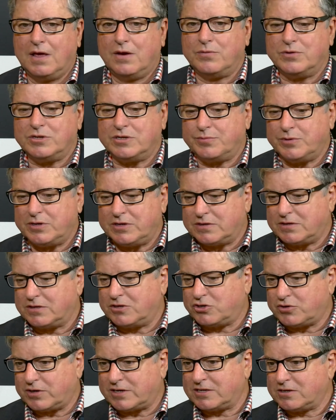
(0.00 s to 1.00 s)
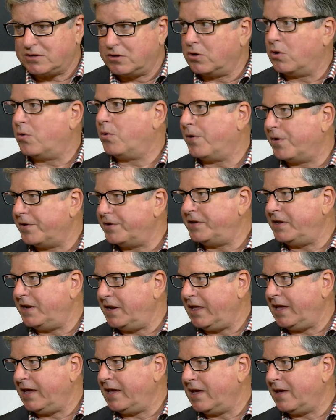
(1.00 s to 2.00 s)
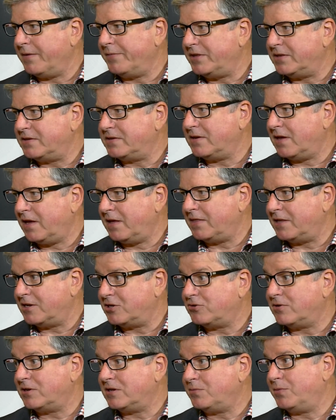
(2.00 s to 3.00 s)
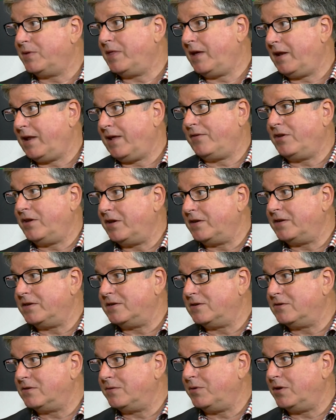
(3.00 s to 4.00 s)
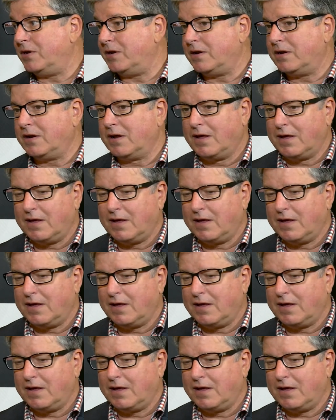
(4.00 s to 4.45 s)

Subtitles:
which means the trust can quarantine income inside the trust without having to distribute it.